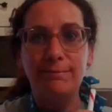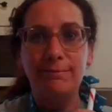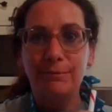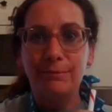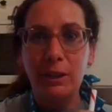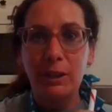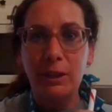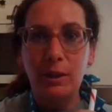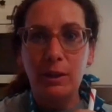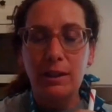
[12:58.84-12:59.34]

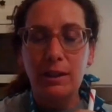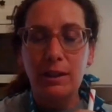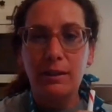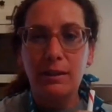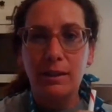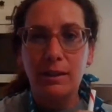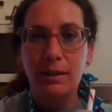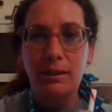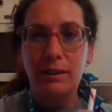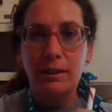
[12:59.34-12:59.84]
it. You
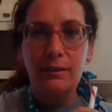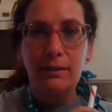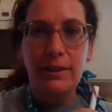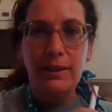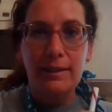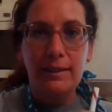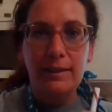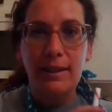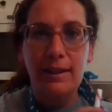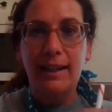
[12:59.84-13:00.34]
guys are going to
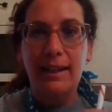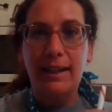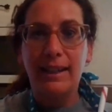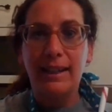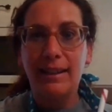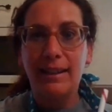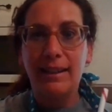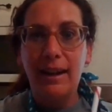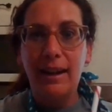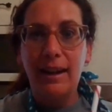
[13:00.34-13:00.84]
love this.
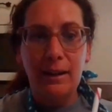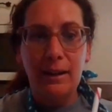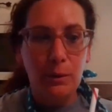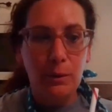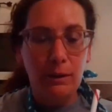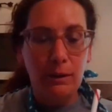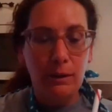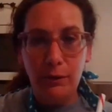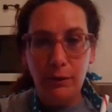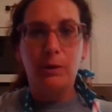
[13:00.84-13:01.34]
I
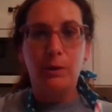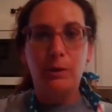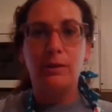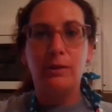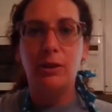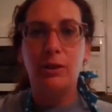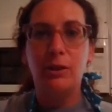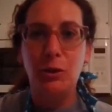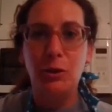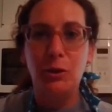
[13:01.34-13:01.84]
cannot wait for
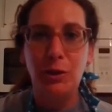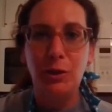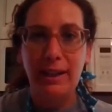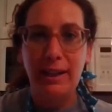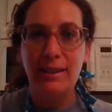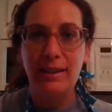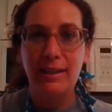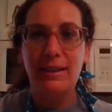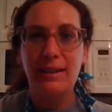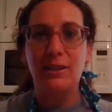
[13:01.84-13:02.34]
you all to
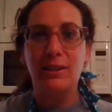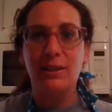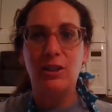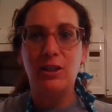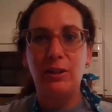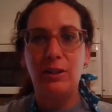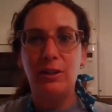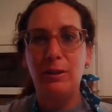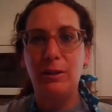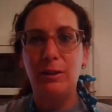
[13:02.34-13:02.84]
try these
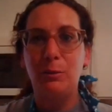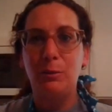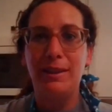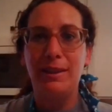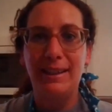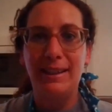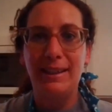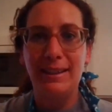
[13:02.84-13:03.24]
and share them